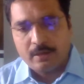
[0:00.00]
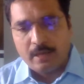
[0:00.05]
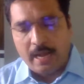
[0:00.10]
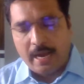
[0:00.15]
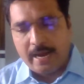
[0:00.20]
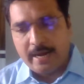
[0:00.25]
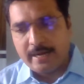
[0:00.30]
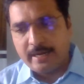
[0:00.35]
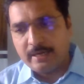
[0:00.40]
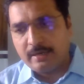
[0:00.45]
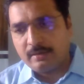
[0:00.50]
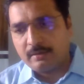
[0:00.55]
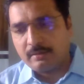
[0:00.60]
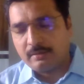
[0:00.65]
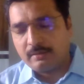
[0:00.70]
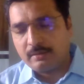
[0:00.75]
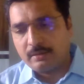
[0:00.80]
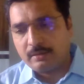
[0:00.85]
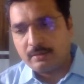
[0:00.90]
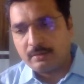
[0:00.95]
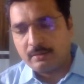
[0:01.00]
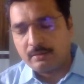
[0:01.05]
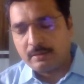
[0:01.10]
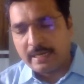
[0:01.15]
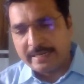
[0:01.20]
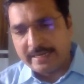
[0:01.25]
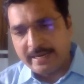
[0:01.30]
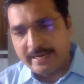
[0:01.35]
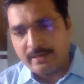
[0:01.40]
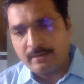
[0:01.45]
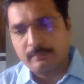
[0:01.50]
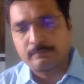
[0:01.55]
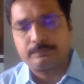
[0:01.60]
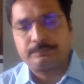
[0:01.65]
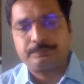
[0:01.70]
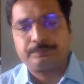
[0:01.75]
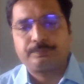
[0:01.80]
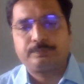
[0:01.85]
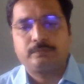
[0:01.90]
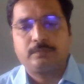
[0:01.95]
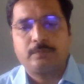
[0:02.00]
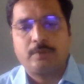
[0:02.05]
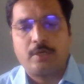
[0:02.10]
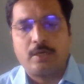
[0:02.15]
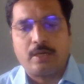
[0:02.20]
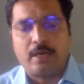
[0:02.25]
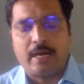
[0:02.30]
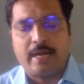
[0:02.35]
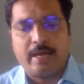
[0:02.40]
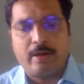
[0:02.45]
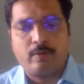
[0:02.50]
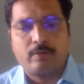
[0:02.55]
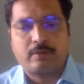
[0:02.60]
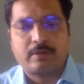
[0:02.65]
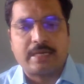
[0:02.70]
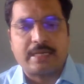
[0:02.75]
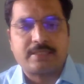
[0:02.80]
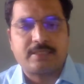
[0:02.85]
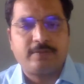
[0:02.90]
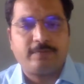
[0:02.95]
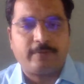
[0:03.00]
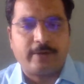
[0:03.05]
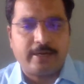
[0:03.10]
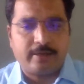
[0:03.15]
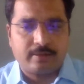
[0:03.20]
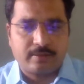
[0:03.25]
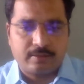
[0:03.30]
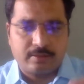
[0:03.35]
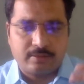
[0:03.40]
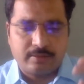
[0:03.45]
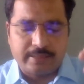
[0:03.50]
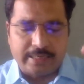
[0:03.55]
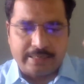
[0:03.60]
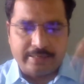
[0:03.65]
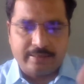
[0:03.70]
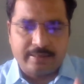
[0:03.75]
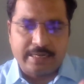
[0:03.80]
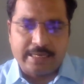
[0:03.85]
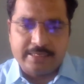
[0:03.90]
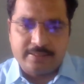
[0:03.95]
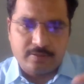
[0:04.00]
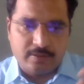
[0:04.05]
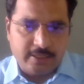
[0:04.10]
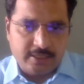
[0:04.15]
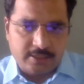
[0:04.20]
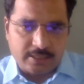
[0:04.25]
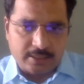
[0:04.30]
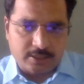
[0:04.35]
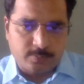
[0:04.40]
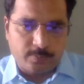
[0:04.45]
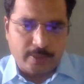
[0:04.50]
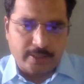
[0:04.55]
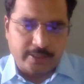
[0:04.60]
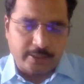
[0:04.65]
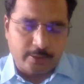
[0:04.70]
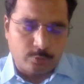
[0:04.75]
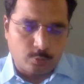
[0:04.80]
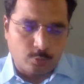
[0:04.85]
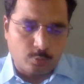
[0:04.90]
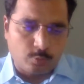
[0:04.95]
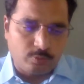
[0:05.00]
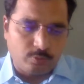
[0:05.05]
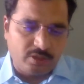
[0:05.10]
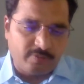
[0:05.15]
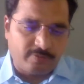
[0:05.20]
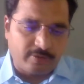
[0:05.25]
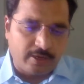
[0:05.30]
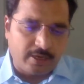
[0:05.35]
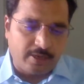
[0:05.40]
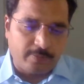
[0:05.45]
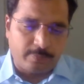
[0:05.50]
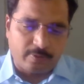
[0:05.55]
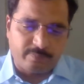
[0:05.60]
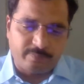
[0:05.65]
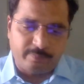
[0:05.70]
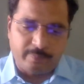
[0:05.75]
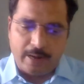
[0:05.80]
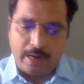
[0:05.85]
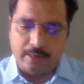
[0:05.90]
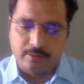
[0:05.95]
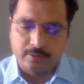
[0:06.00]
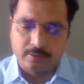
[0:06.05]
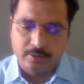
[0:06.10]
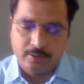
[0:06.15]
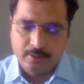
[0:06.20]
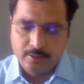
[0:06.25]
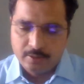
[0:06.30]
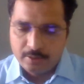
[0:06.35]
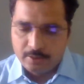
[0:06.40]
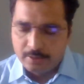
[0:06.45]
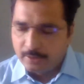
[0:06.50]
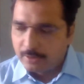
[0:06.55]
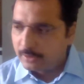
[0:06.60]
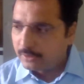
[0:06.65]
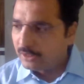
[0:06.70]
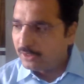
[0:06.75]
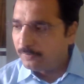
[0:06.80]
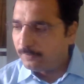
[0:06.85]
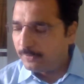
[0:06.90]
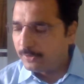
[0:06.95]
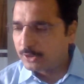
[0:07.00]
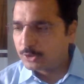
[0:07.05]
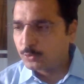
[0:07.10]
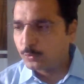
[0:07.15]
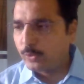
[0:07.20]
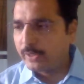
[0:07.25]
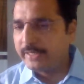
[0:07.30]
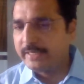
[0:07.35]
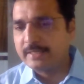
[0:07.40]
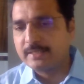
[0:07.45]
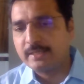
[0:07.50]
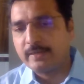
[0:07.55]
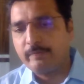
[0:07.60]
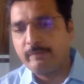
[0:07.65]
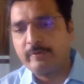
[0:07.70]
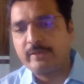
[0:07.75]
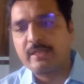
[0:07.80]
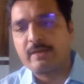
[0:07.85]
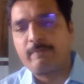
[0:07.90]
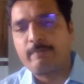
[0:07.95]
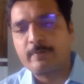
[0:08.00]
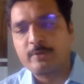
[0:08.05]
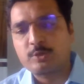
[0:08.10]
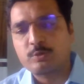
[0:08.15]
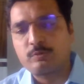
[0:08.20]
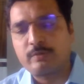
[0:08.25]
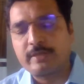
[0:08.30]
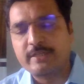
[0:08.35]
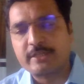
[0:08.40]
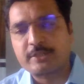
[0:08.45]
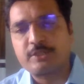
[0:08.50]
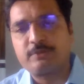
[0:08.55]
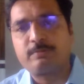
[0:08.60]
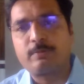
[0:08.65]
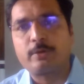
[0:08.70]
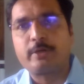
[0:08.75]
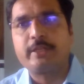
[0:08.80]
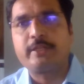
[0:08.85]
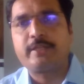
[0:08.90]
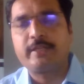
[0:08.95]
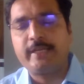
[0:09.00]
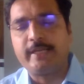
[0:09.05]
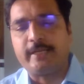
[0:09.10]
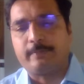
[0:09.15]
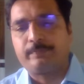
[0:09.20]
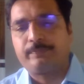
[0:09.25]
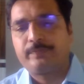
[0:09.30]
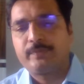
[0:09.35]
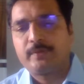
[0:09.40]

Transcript: And again, I have categorized this aspect into different parts. The first one is with reference to the section 43,